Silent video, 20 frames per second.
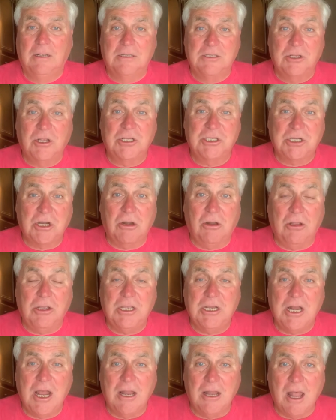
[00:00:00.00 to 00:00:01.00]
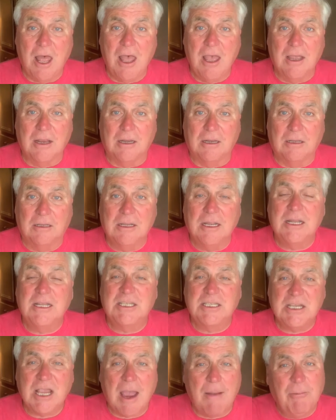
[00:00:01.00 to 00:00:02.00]
So they start looking online
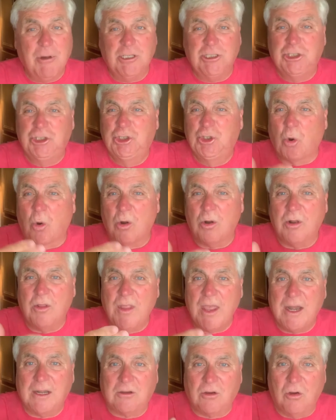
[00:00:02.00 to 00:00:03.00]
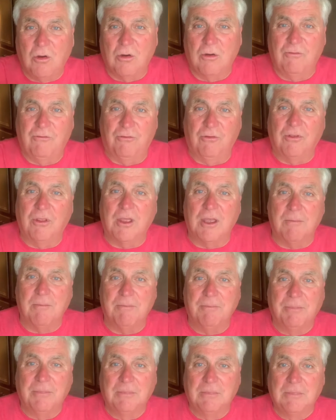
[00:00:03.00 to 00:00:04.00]
and see, I'm going to shorten that curve for them
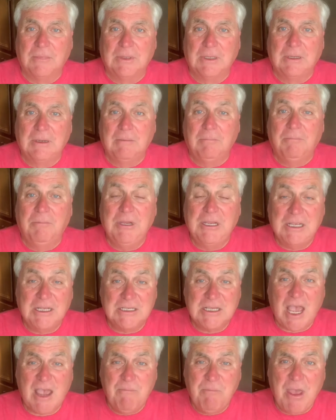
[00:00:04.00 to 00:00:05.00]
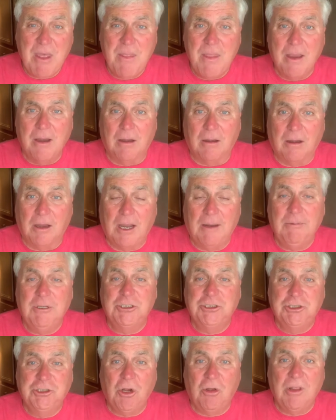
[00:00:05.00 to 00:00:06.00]
because I've been there. I'm
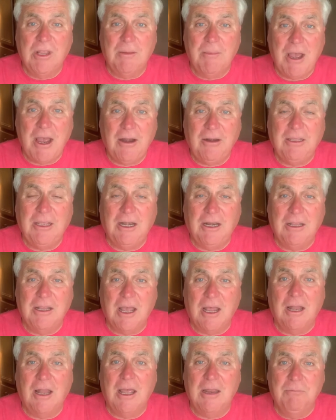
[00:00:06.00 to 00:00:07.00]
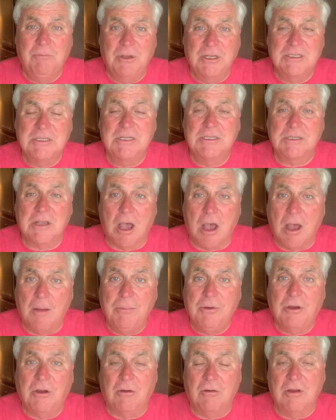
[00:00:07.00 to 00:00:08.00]
going to show them how to get an online business
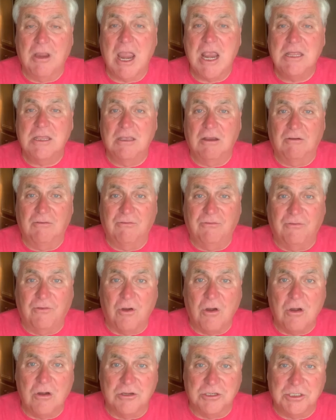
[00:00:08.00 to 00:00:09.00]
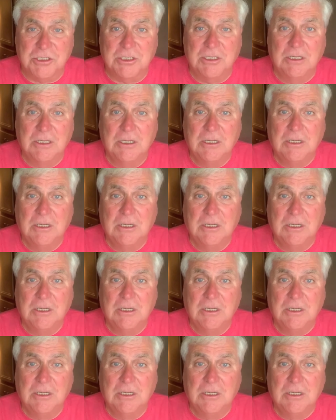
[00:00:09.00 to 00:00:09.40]
up, create their first